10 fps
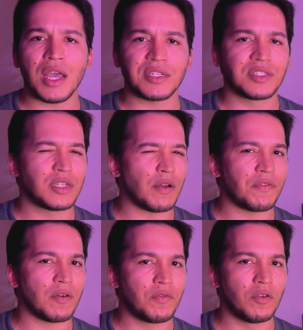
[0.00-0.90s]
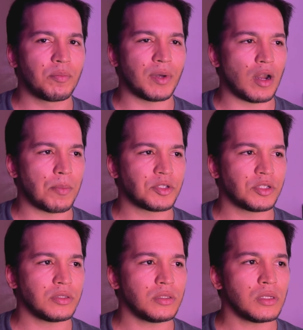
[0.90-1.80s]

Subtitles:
a soft foot pad option,